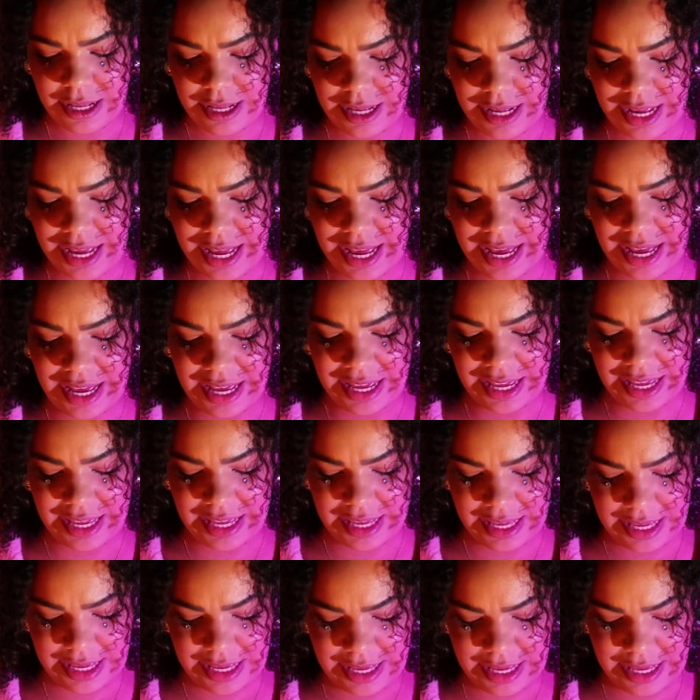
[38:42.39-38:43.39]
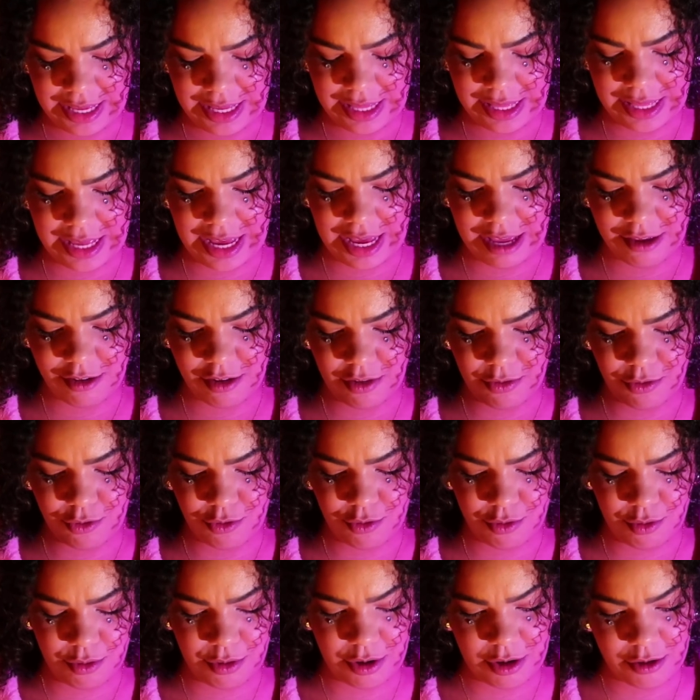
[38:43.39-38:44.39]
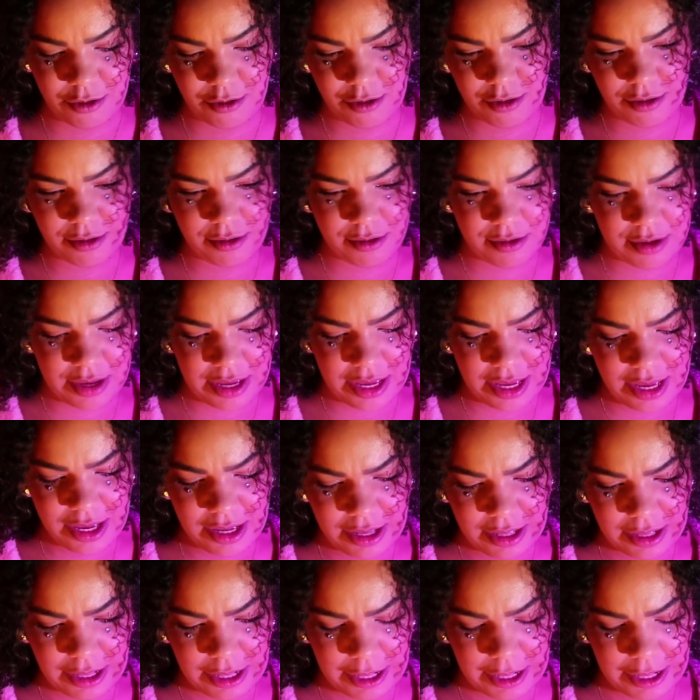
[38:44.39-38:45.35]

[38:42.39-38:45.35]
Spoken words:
Yeah, the Ace of Swords, you see.